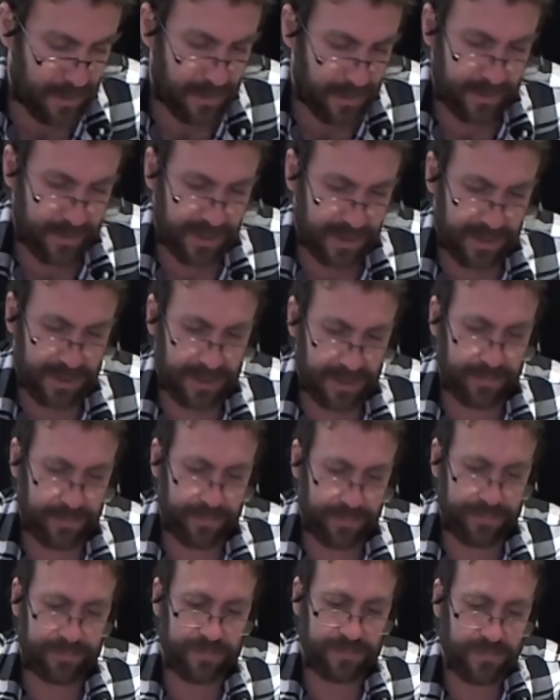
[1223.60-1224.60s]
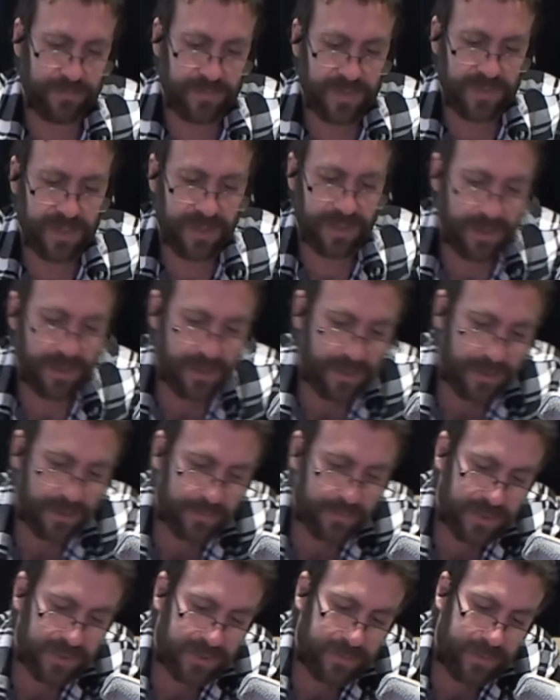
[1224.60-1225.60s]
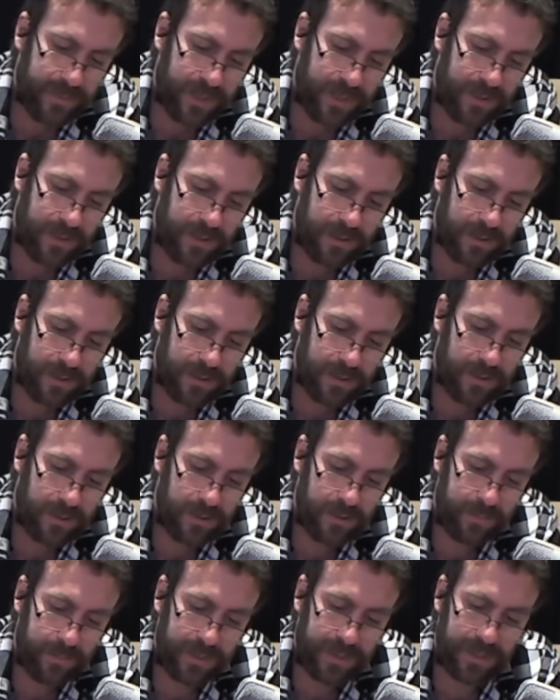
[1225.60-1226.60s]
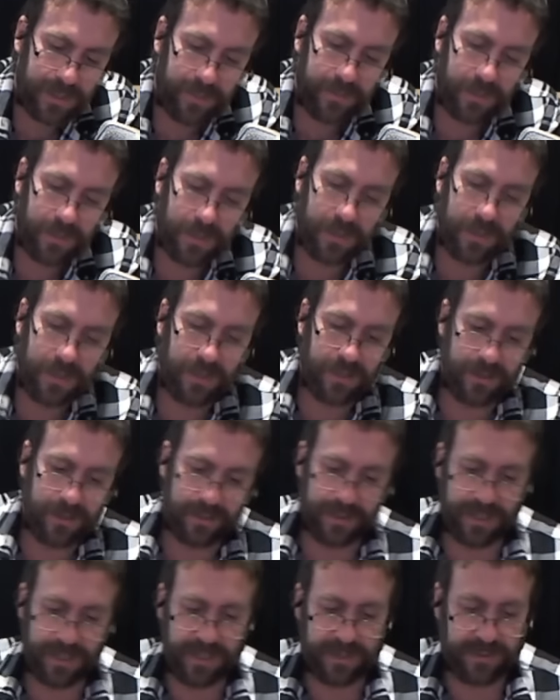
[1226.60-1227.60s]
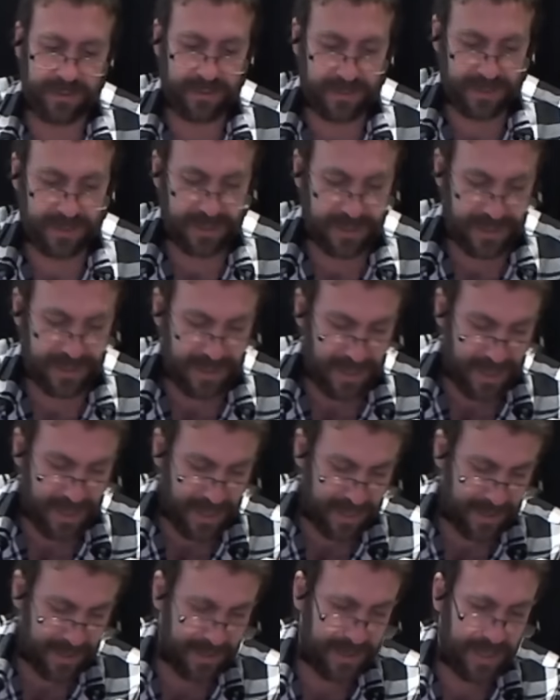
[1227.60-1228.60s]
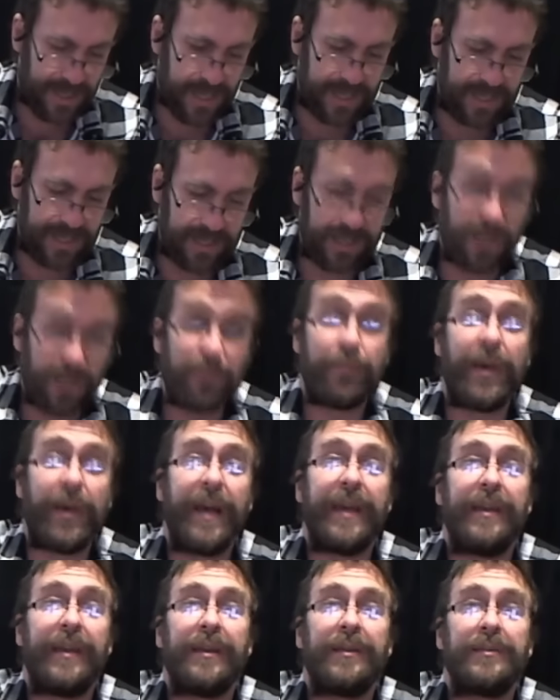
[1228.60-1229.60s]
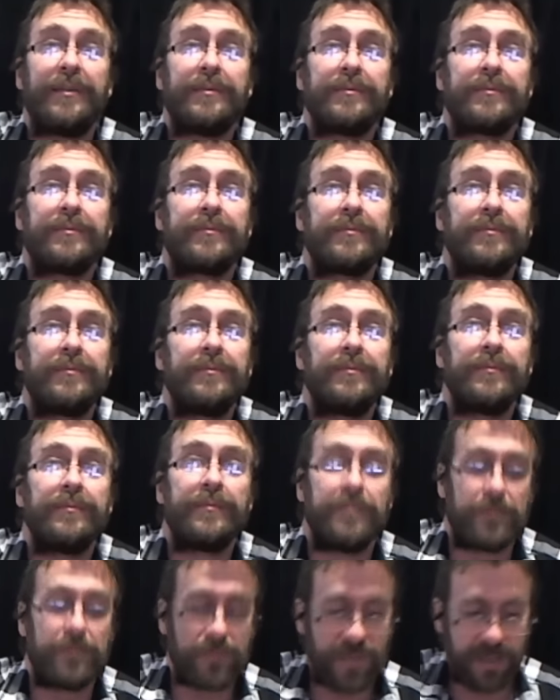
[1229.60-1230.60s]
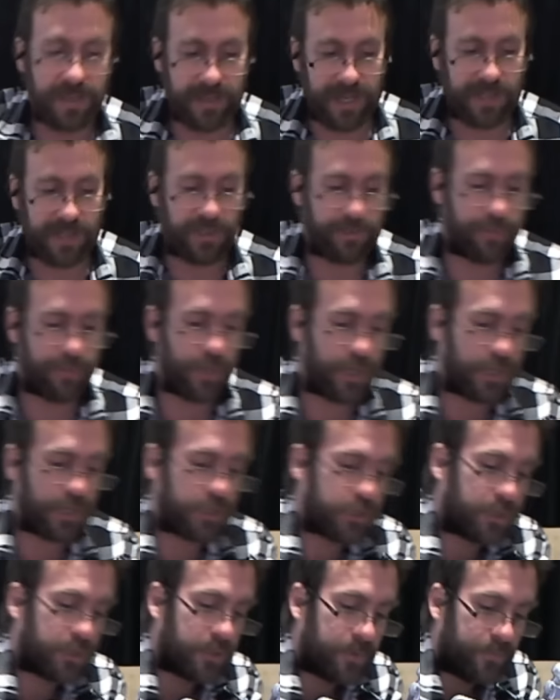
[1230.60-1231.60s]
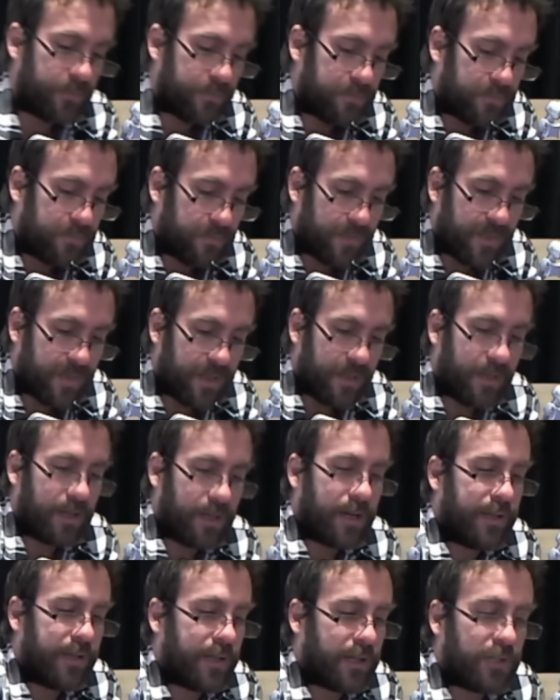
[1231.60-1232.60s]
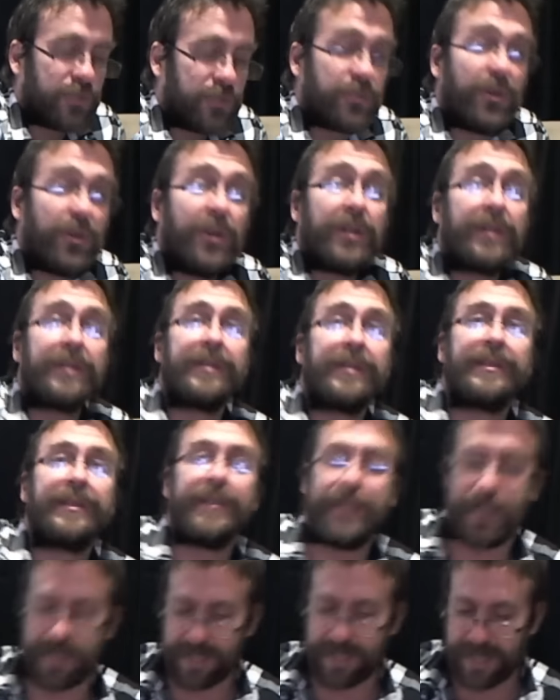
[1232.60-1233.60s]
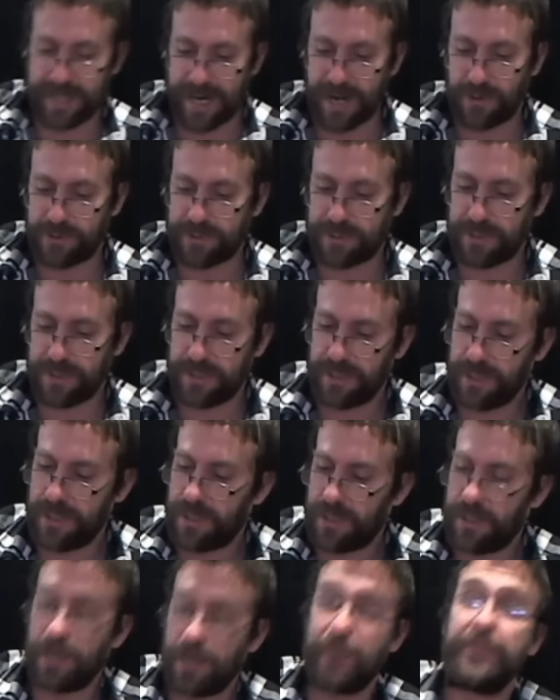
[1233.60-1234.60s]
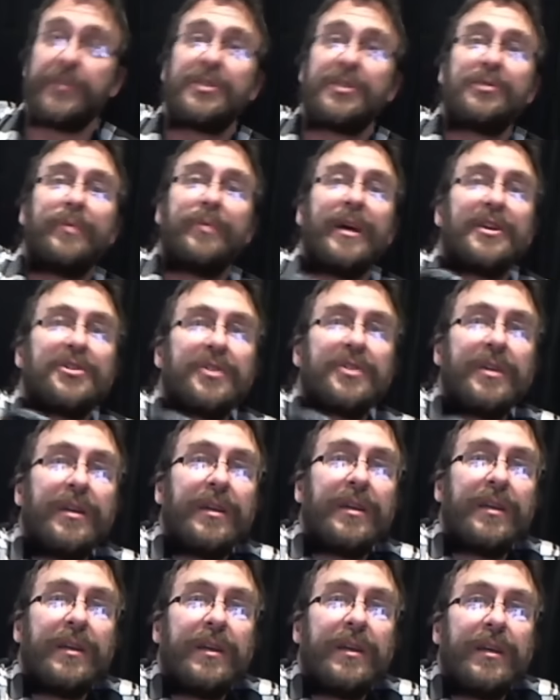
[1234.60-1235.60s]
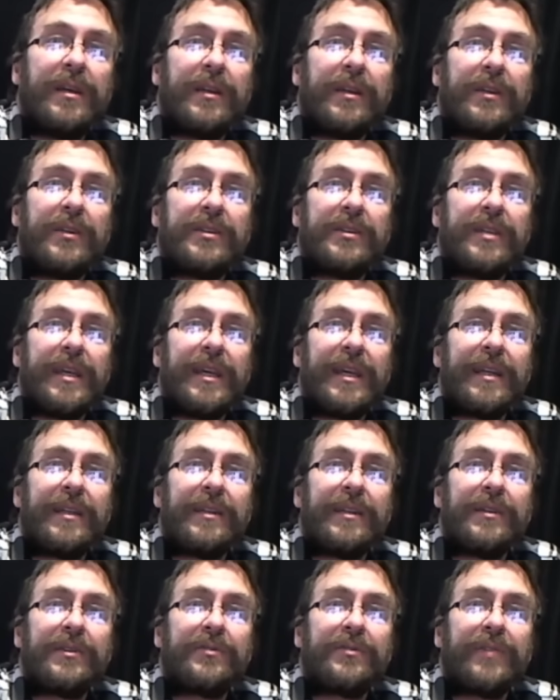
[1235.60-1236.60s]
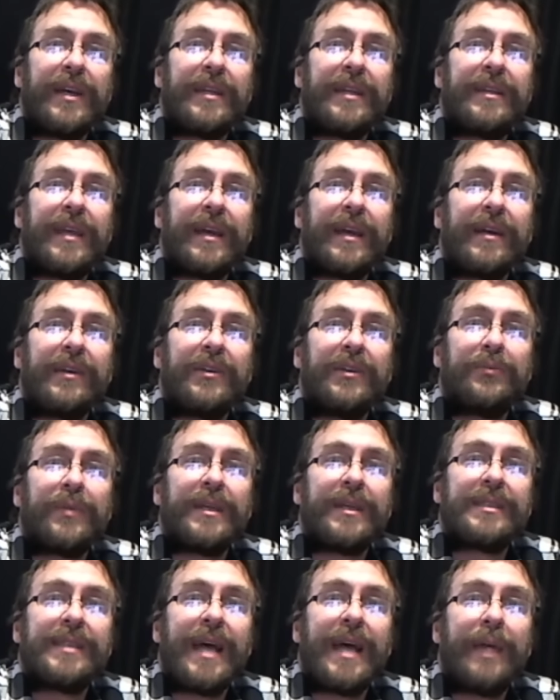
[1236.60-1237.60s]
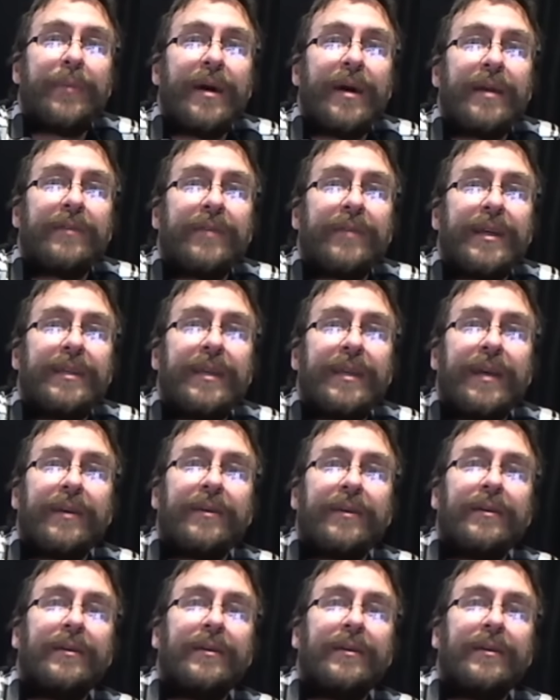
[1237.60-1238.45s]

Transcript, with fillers: Pick that up. Press the button. Pick it up. Neat. So there's a tiny, tiny little button that you push on the controller to get it out of the Switch. Do you see it? It's right there. You press that button right there.